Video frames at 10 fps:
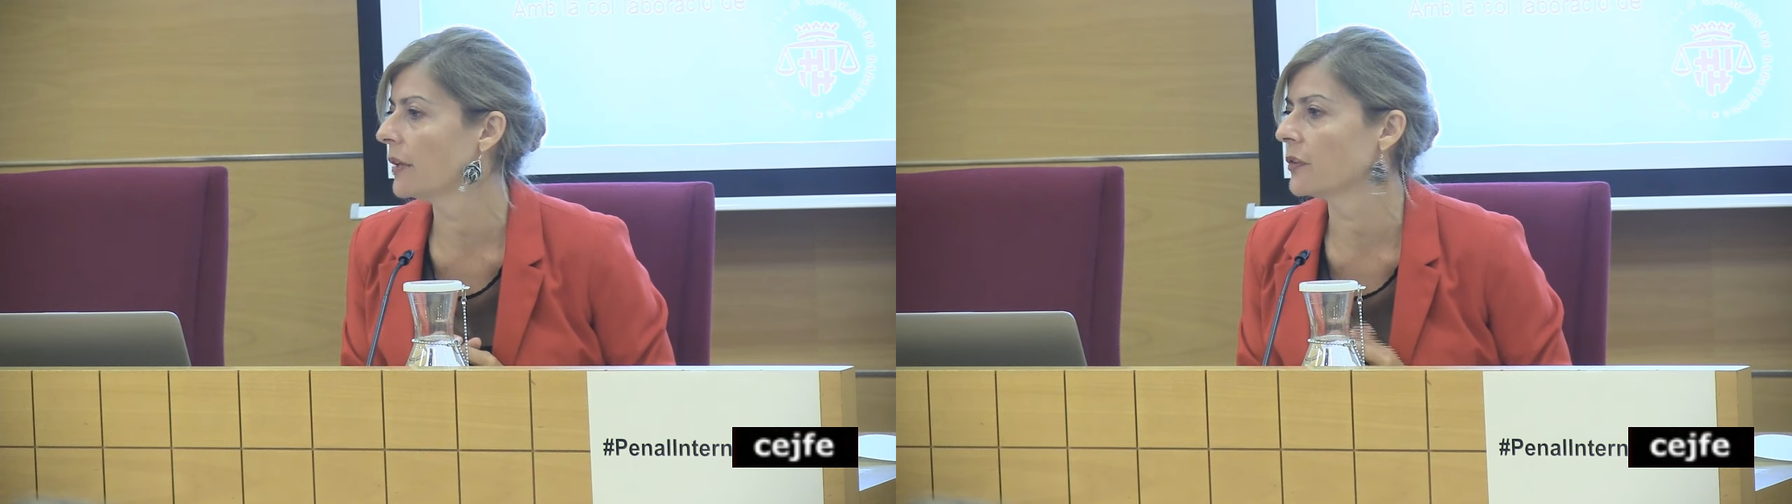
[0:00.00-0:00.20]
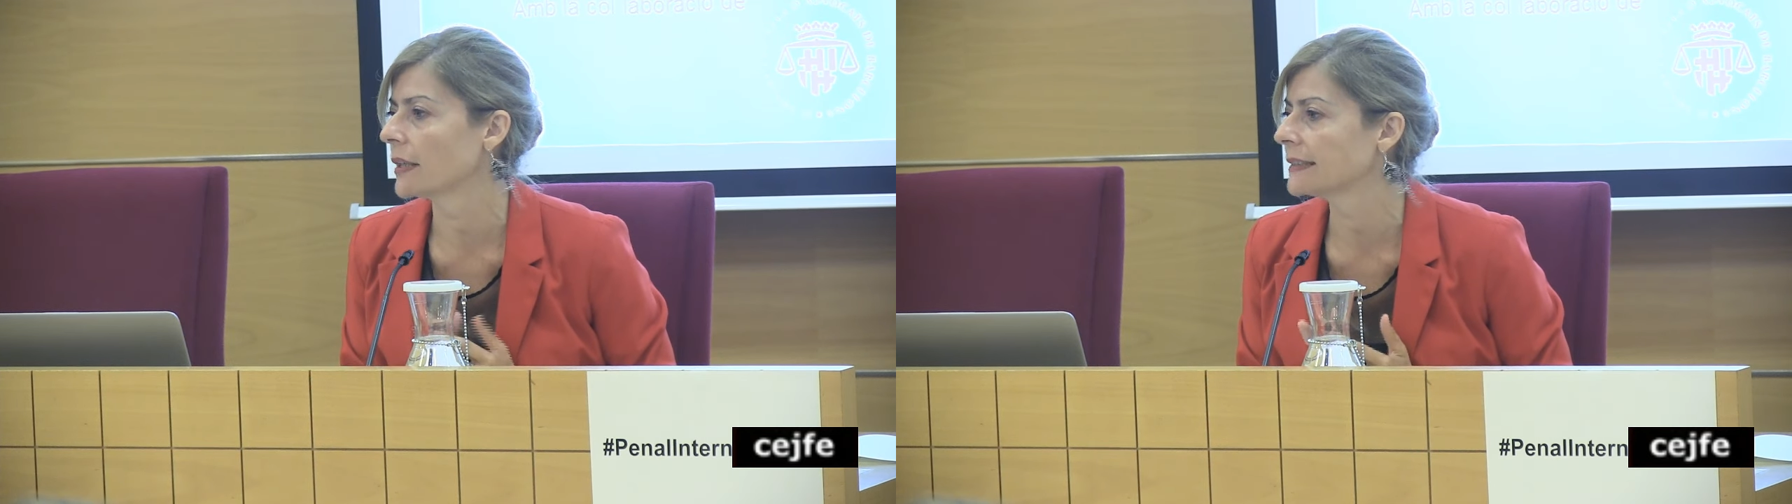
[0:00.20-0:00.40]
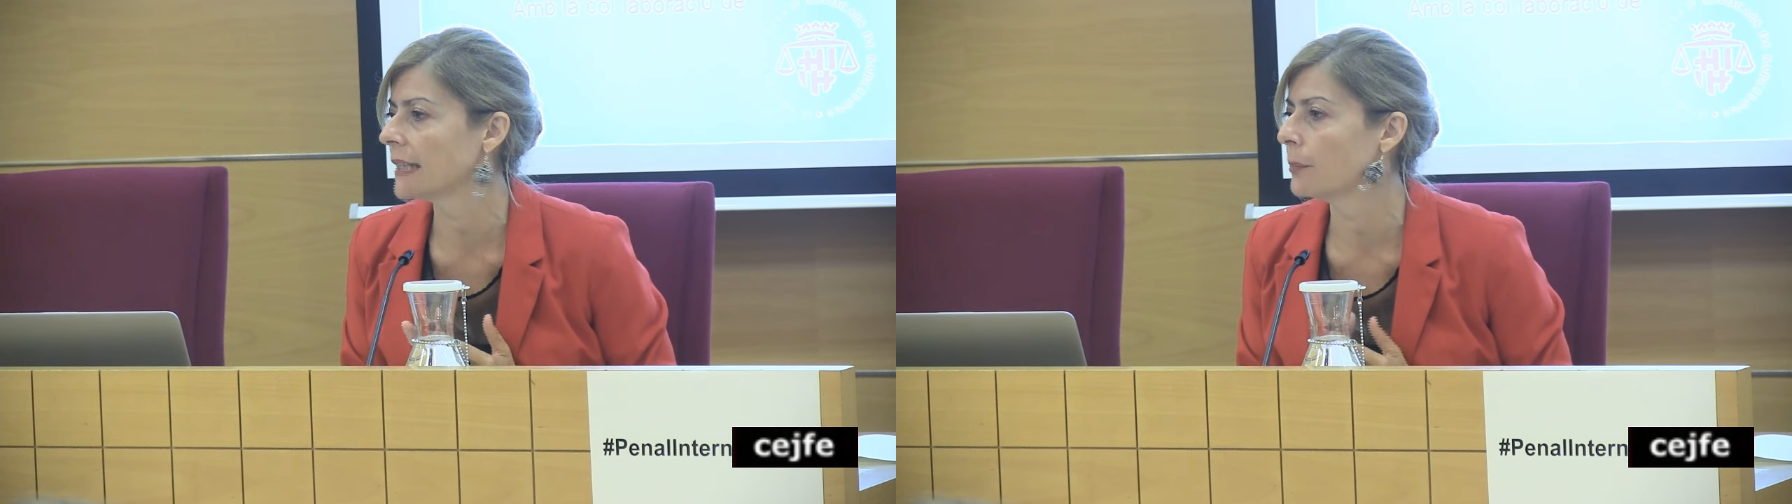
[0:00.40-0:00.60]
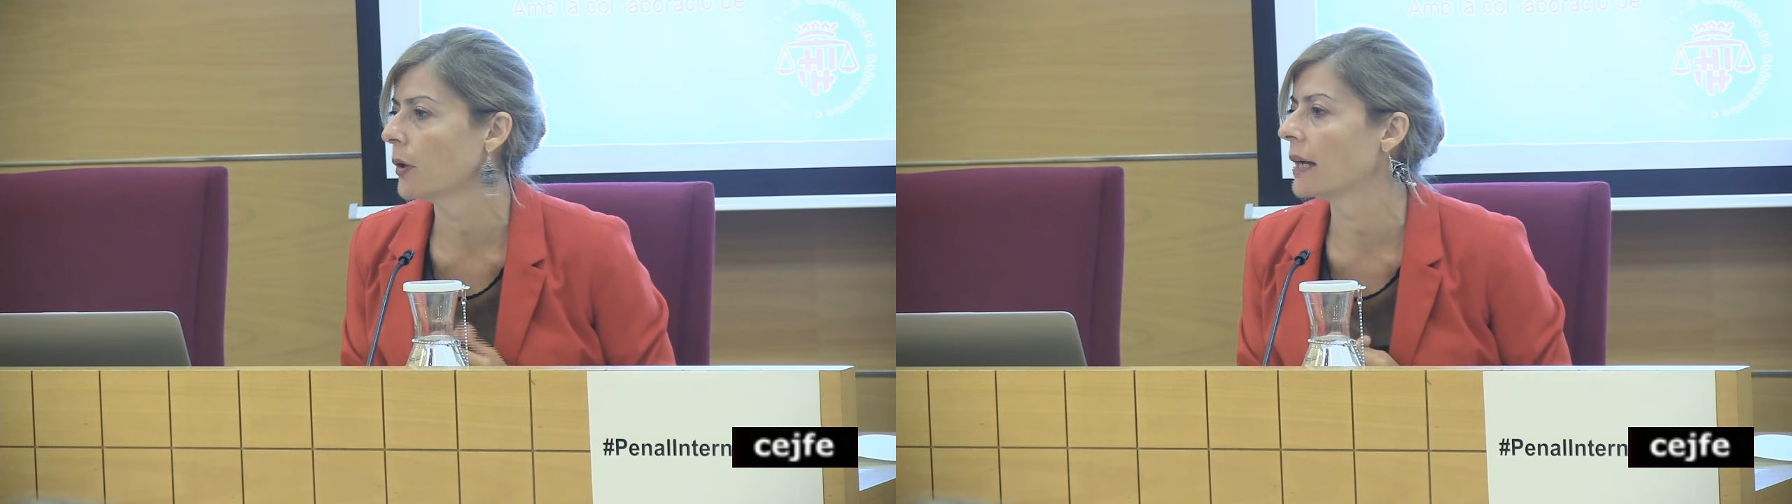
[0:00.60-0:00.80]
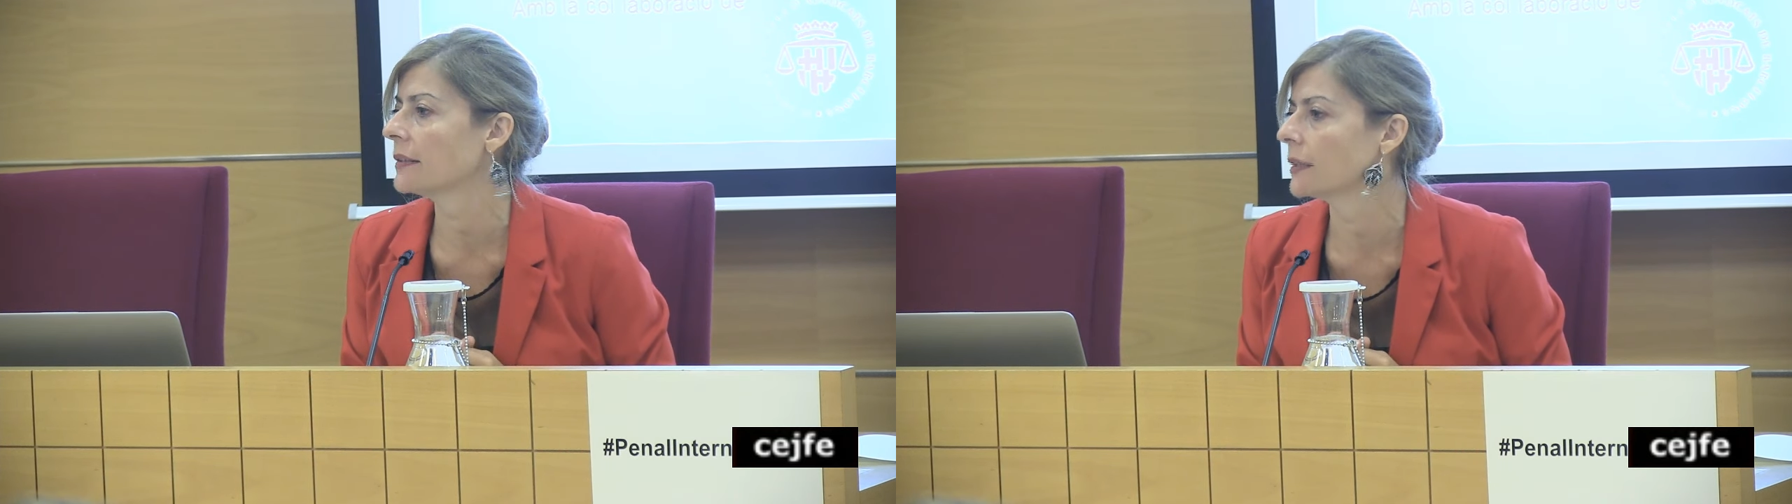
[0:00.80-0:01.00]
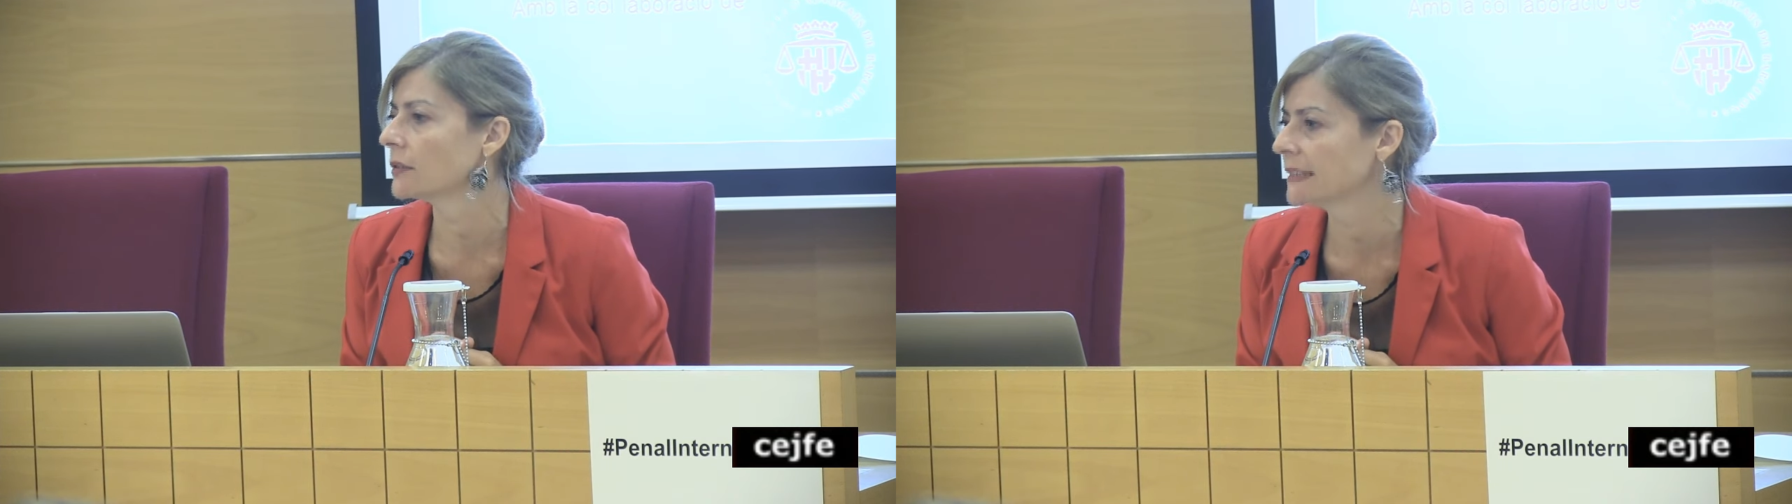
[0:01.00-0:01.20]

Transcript: for example, Article